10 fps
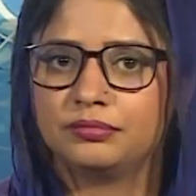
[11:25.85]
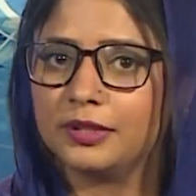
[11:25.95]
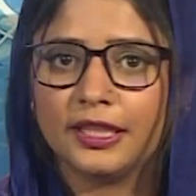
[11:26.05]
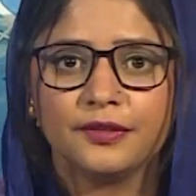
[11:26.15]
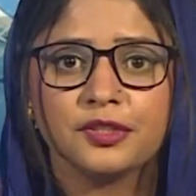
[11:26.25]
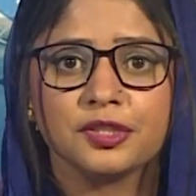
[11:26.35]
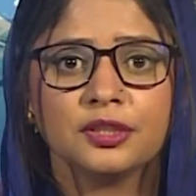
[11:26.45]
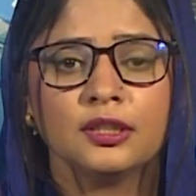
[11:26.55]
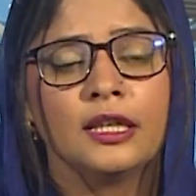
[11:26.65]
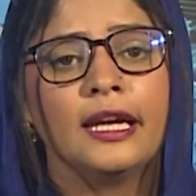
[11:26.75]

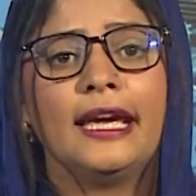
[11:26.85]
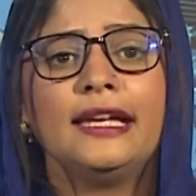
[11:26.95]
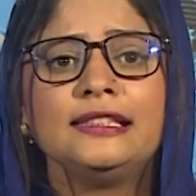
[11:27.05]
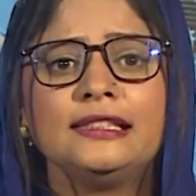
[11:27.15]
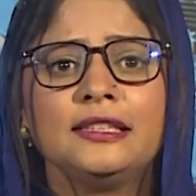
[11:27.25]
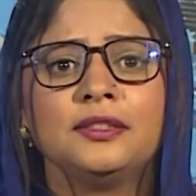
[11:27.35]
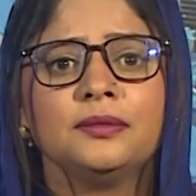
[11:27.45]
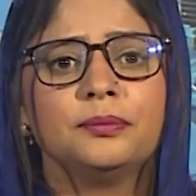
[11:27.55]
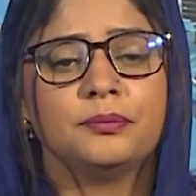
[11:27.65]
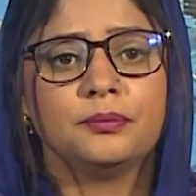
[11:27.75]
television,
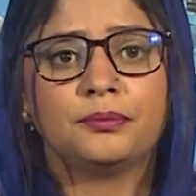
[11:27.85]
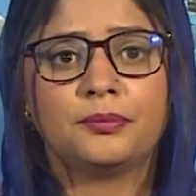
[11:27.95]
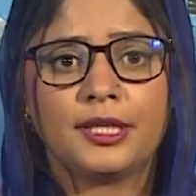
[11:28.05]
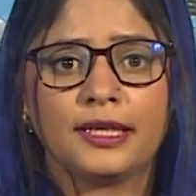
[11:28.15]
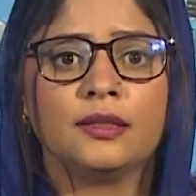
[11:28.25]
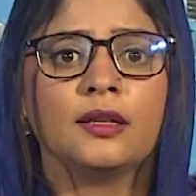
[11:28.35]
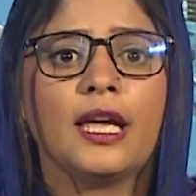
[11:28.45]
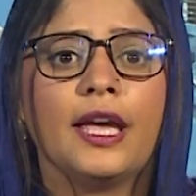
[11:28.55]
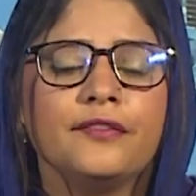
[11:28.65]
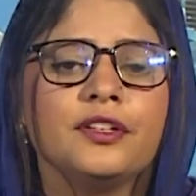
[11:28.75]
NGN bring
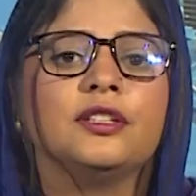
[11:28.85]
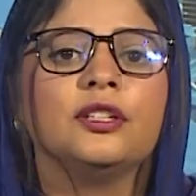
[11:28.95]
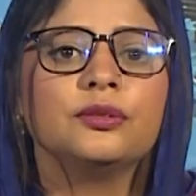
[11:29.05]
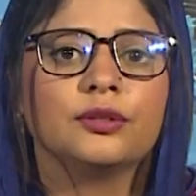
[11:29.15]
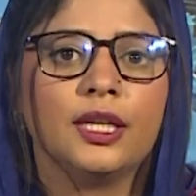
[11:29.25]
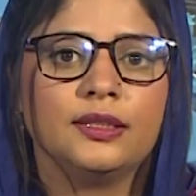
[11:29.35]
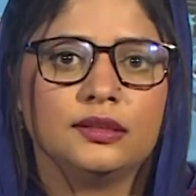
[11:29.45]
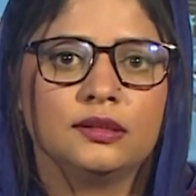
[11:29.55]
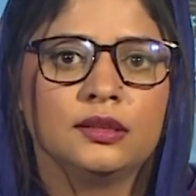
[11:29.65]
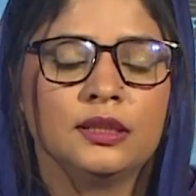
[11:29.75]
everything
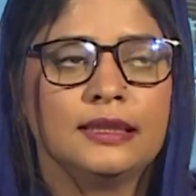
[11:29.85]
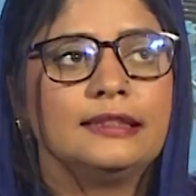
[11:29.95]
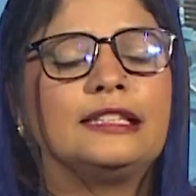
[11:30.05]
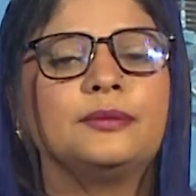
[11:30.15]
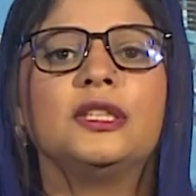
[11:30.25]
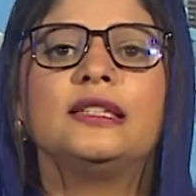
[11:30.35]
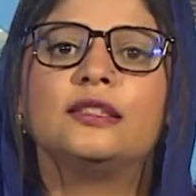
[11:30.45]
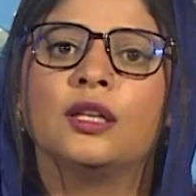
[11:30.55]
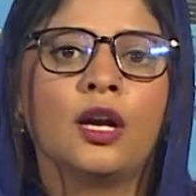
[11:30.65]
together. This means